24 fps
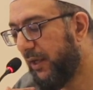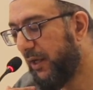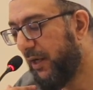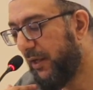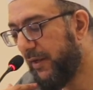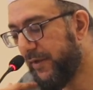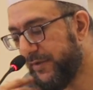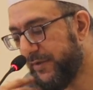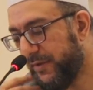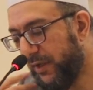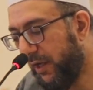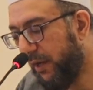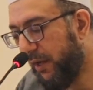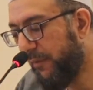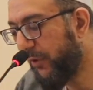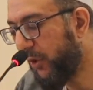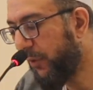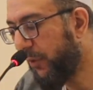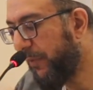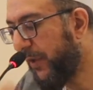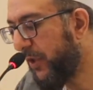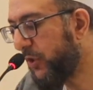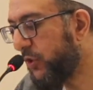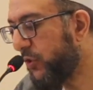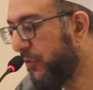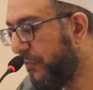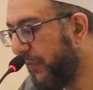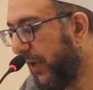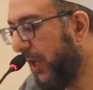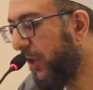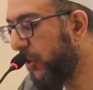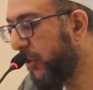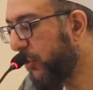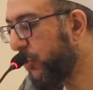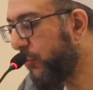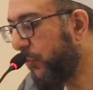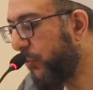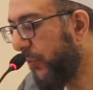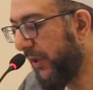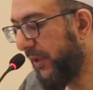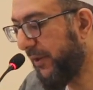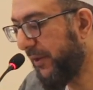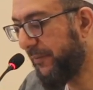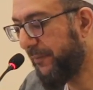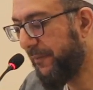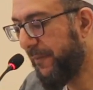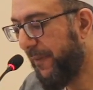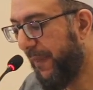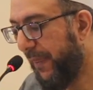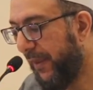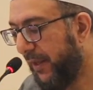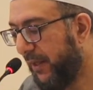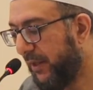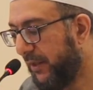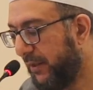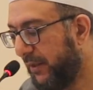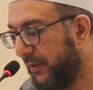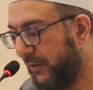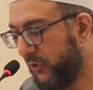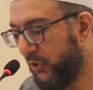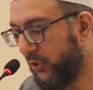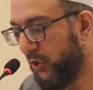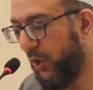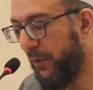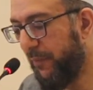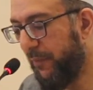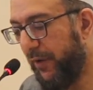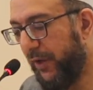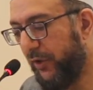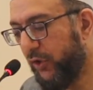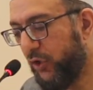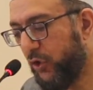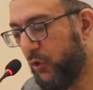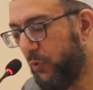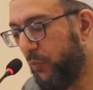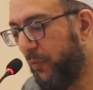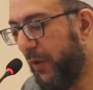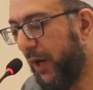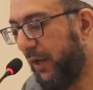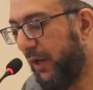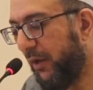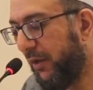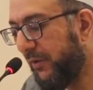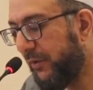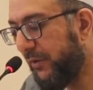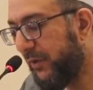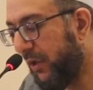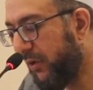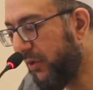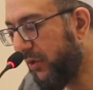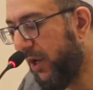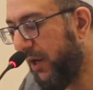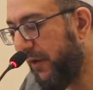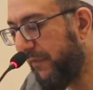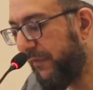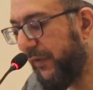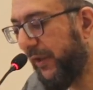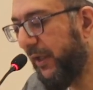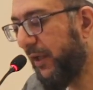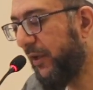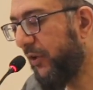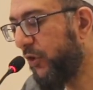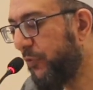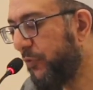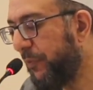alayhi salam in a place of elsewhere. Suleiman smiled, laughing at his